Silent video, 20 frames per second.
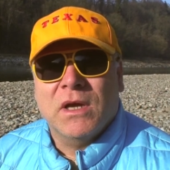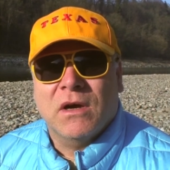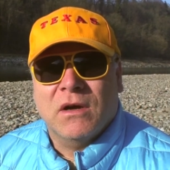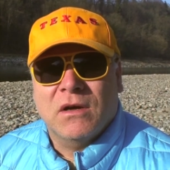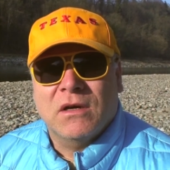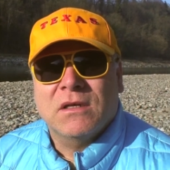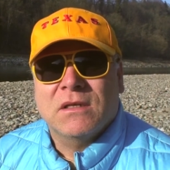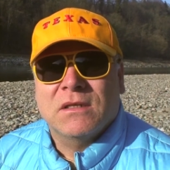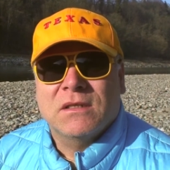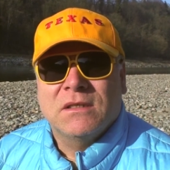
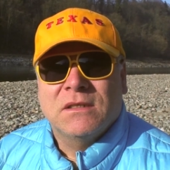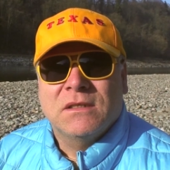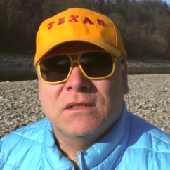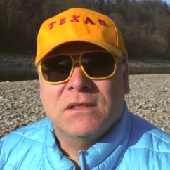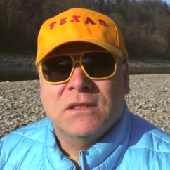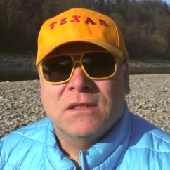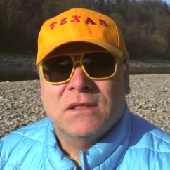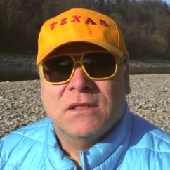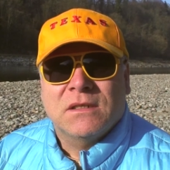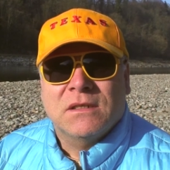are,
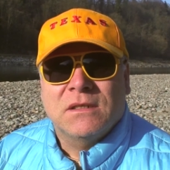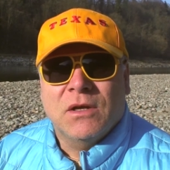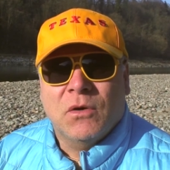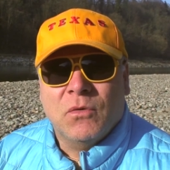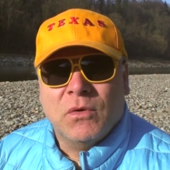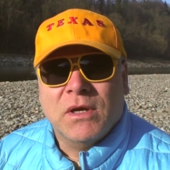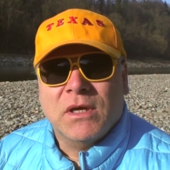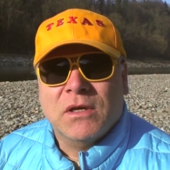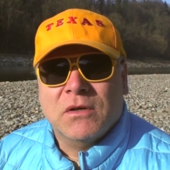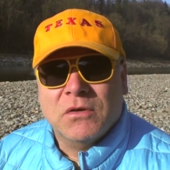
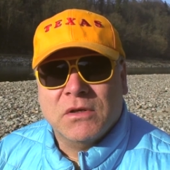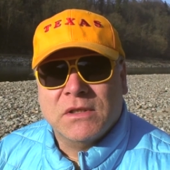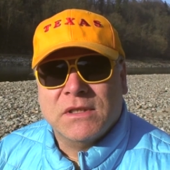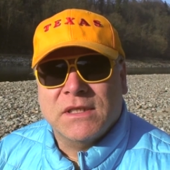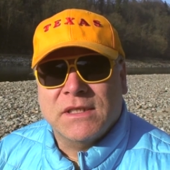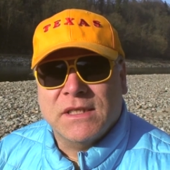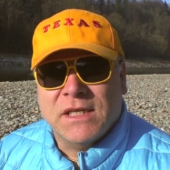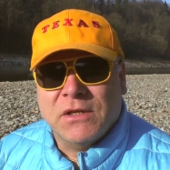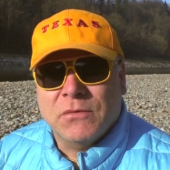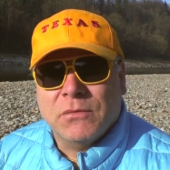knowing good
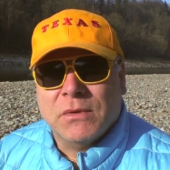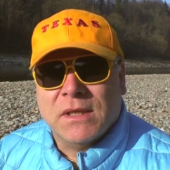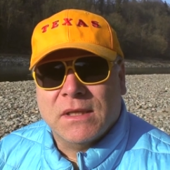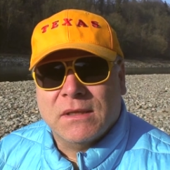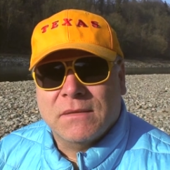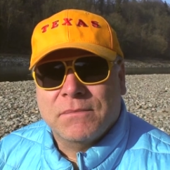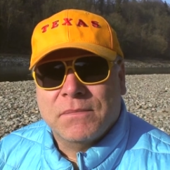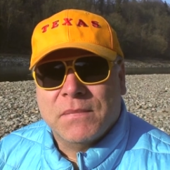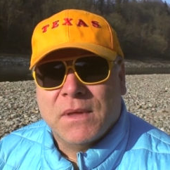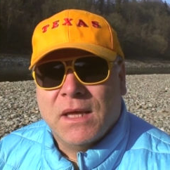and evil.
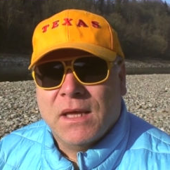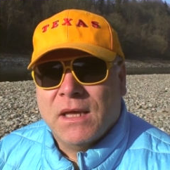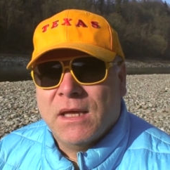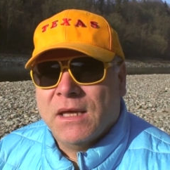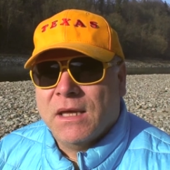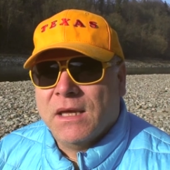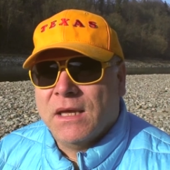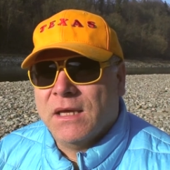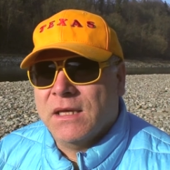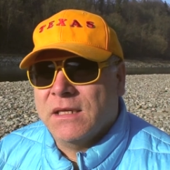
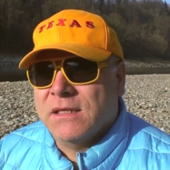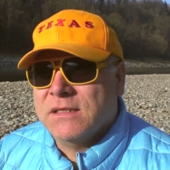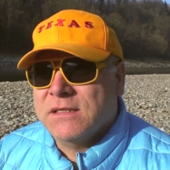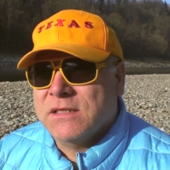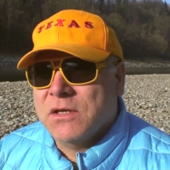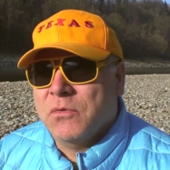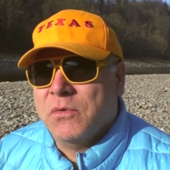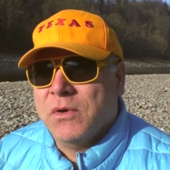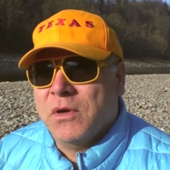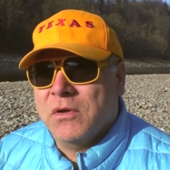And
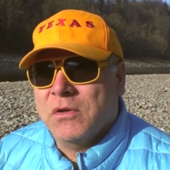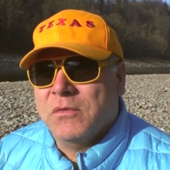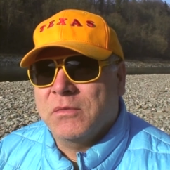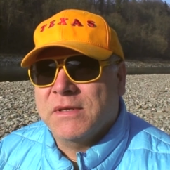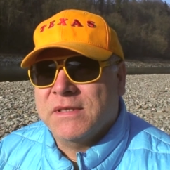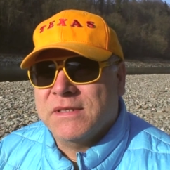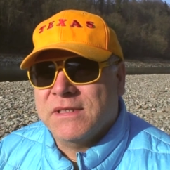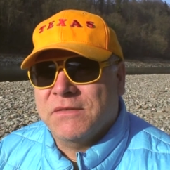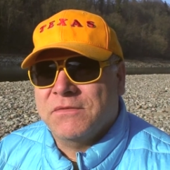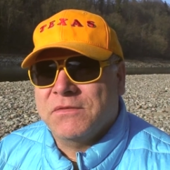so we
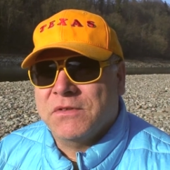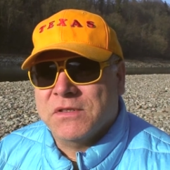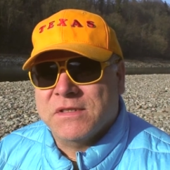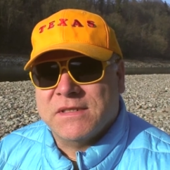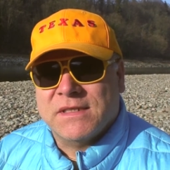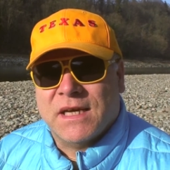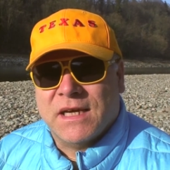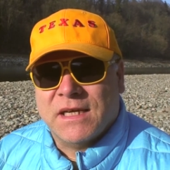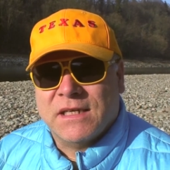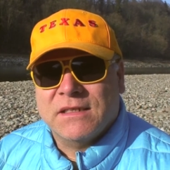always have to
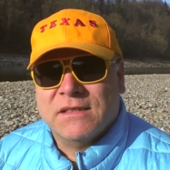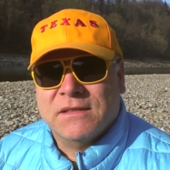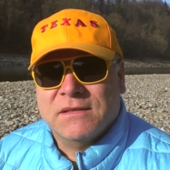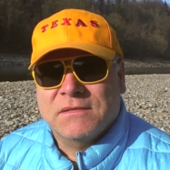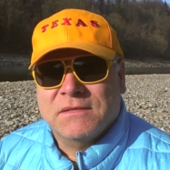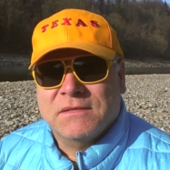decide